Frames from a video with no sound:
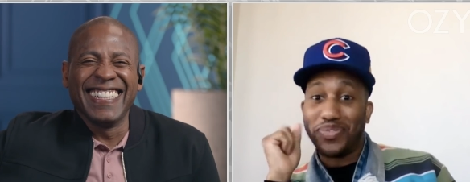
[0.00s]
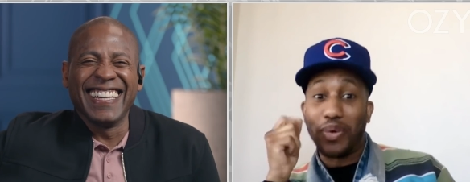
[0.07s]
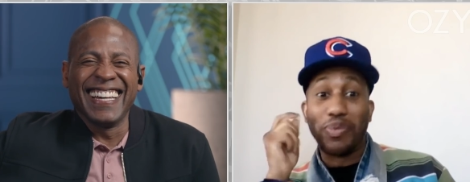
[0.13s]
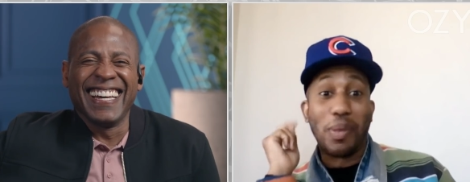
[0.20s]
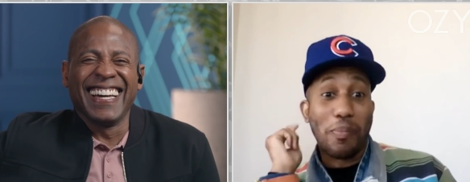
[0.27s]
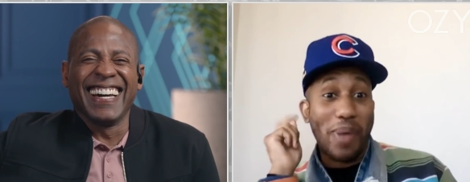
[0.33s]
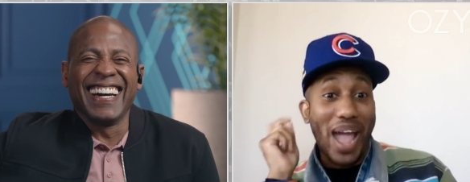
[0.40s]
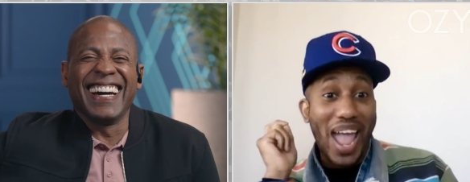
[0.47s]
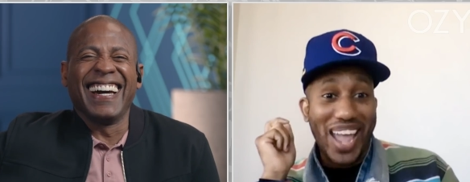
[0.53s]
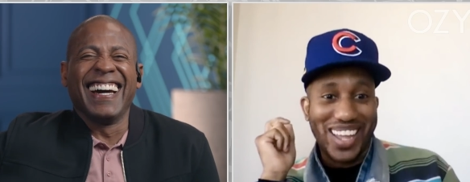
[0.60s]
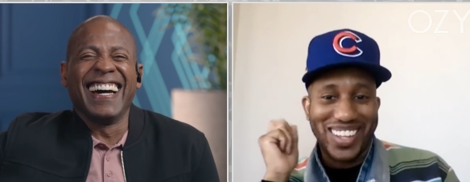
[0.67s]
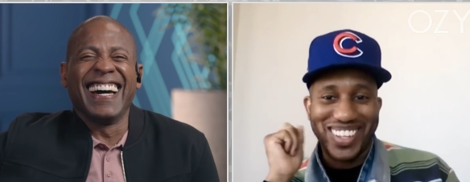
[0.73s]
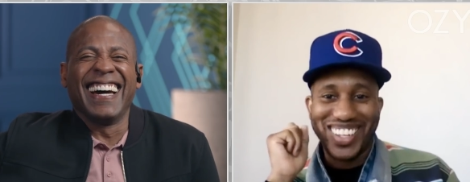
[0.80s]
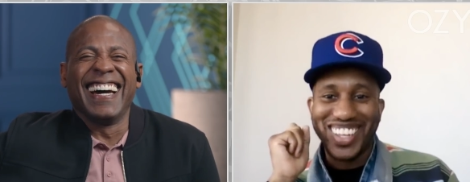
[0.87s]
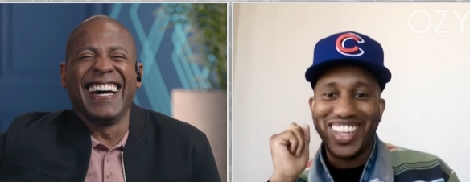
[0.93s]
Speaker 1: but that
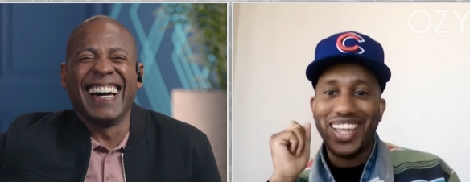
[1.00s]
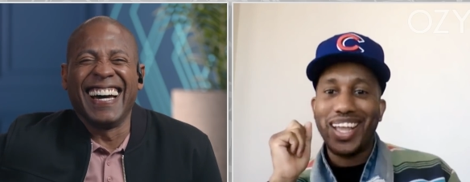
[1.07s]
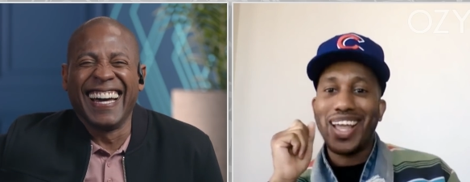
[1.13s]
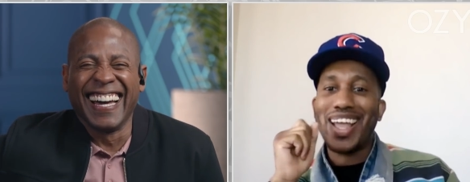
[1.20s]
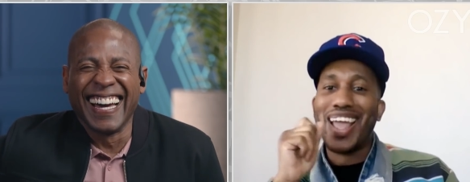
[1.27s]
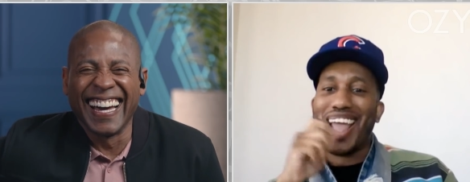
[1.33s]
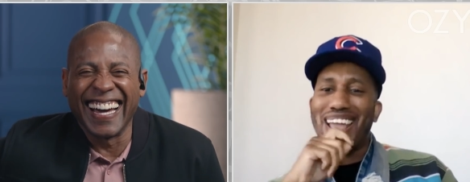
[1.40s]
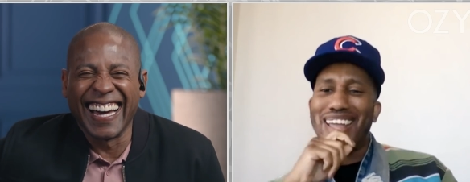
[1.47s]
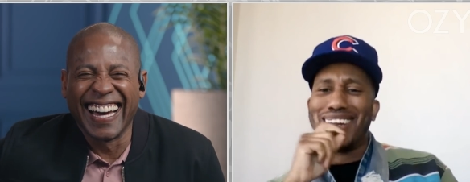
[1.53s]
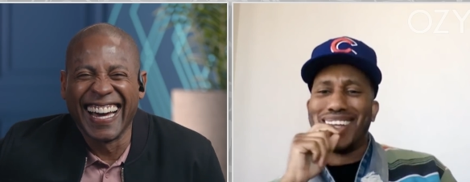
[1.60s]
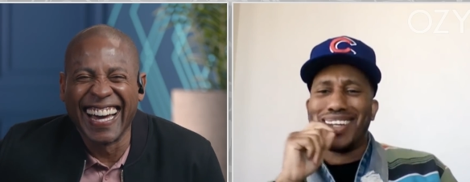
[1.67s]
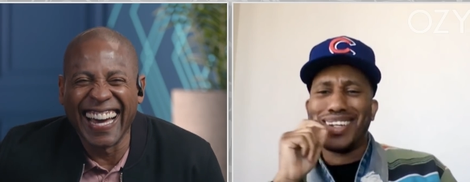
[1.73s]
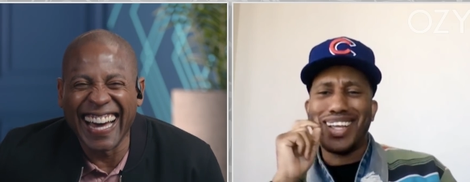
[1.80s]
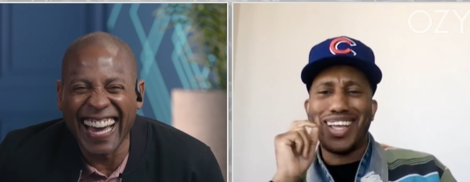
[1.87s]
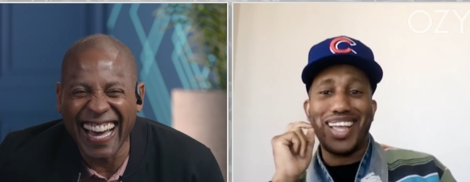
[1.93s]
in,
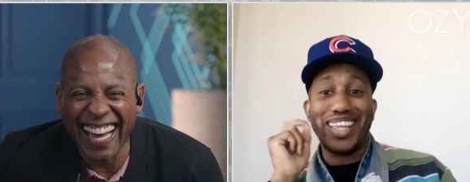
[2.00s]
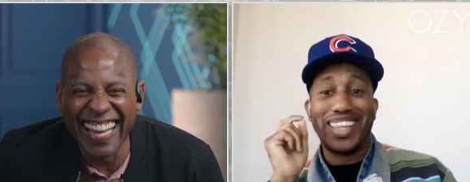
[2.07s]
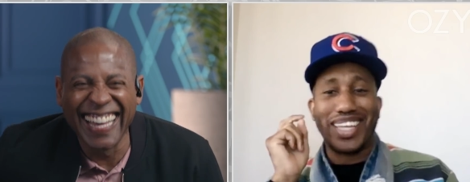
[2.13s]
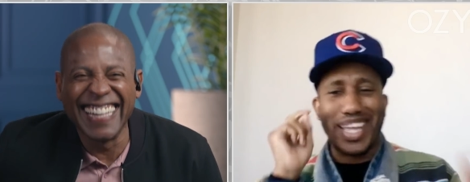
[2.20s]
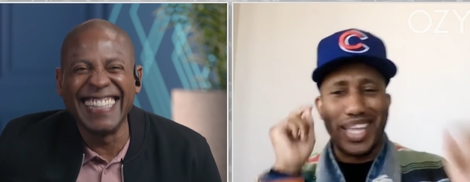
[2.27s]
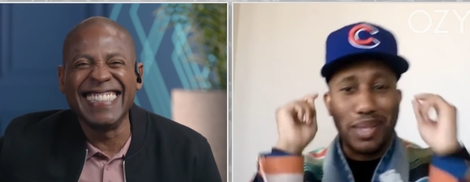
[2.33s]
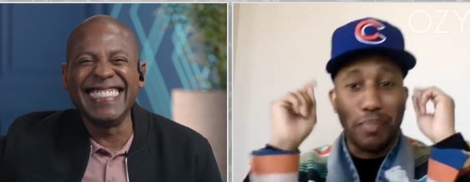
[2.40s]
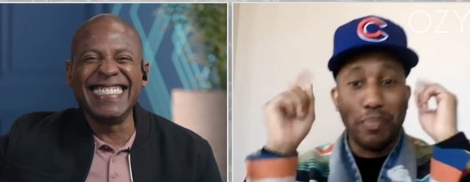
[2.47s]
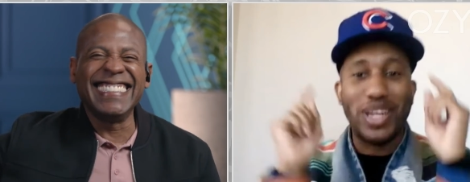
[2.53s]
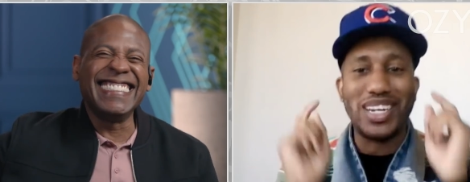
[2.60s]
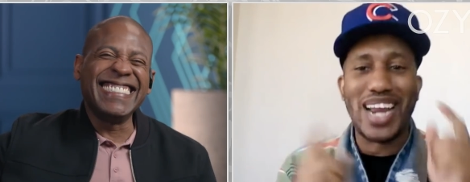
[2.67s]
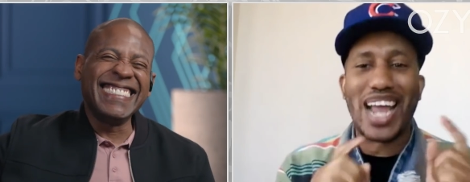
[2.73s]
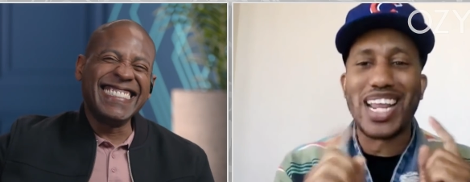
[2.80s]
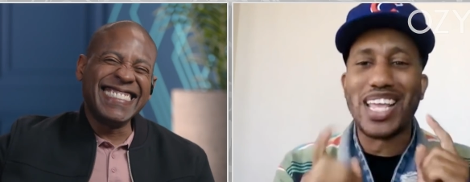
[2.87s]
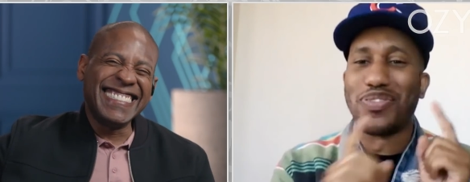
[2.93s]
in, in the,
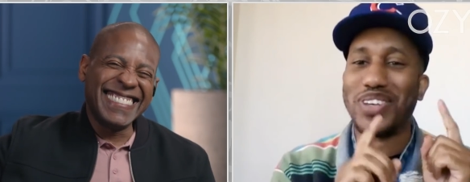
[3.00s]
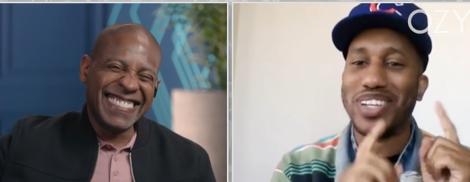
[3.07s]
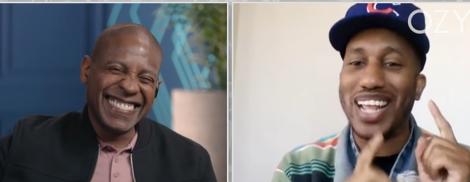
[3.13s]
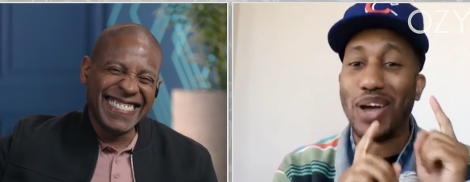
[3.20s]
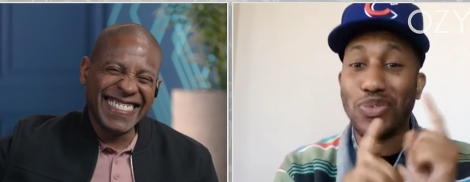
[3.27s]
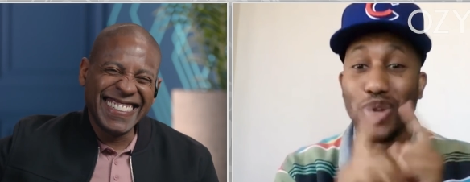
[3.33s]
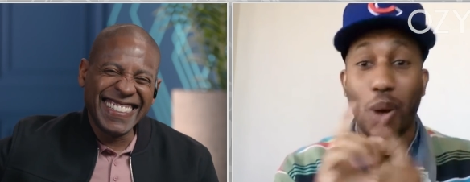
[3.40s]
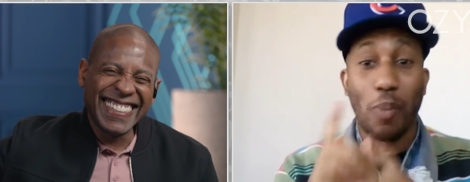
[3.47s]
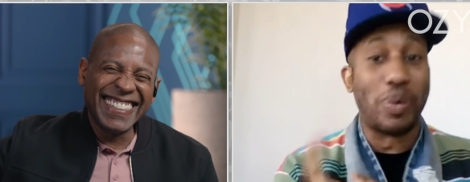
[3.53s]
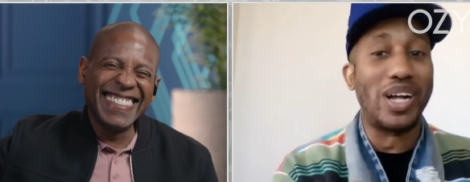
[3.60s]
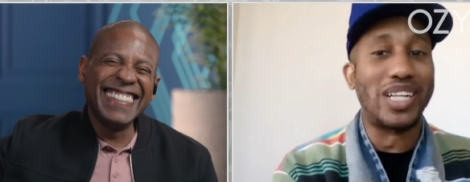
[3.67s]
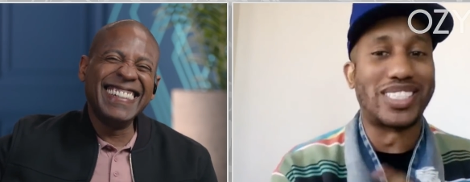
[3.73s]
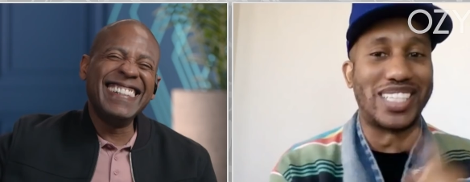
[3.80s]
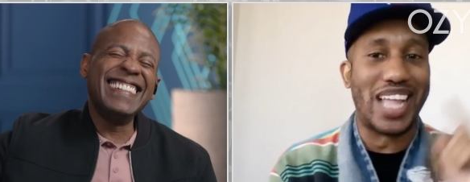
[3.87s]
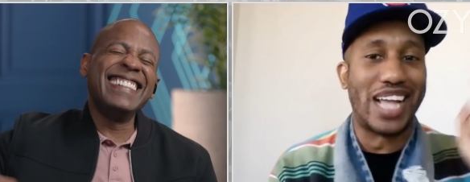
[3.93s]
not even on your
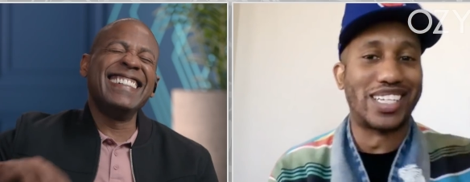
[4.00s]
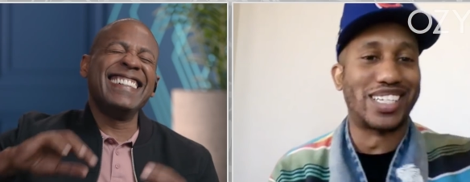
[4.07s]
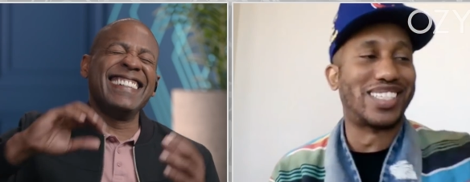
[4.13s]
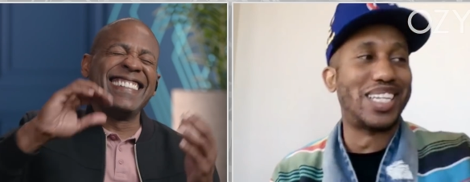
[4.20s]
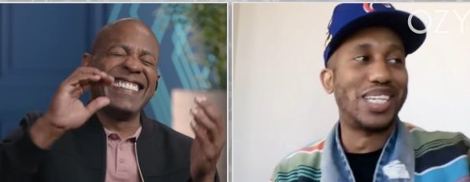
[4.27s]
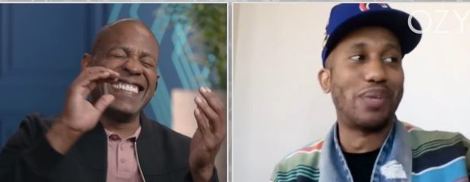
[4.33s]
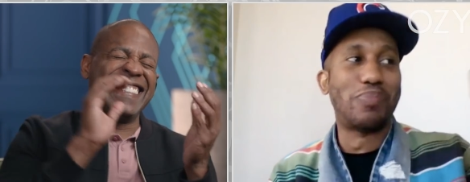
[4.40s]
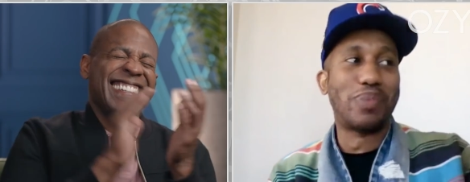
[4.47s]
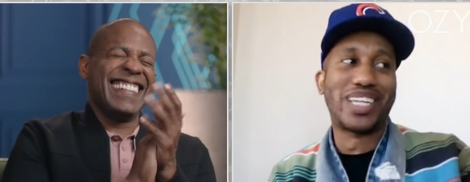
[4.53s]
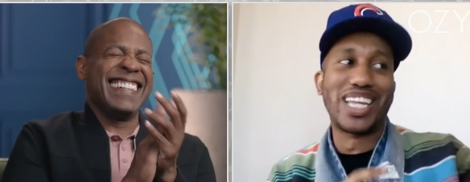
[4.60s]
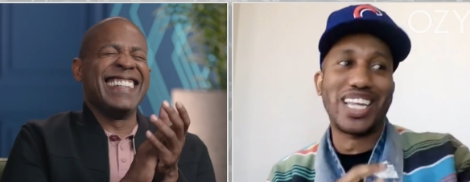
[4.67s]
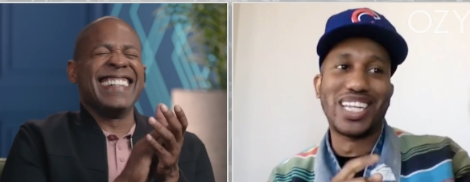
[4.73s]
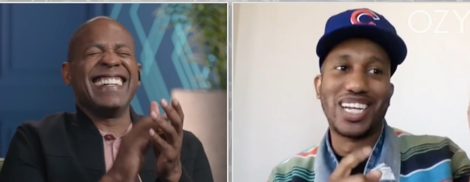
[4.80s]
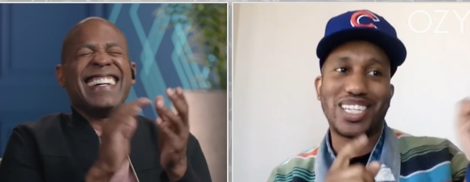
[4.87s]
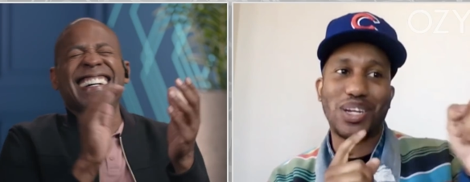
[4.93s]
punchline, just in the
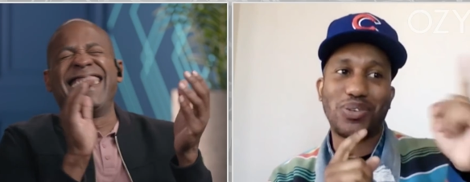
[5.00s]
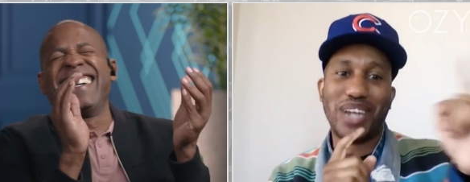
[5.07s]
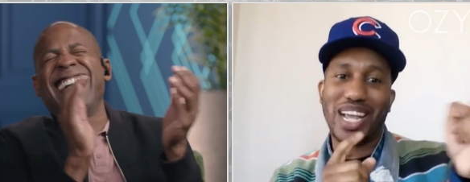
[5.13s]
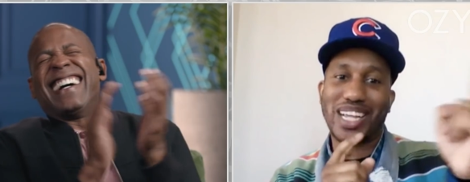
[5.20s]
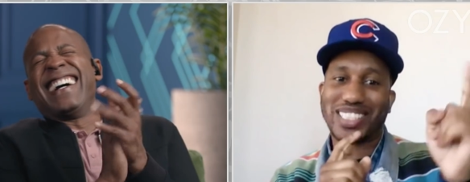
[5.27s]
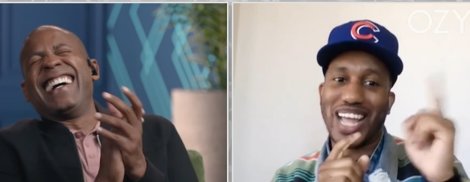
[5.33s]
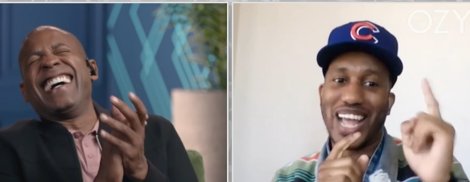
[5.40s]
beginning of your next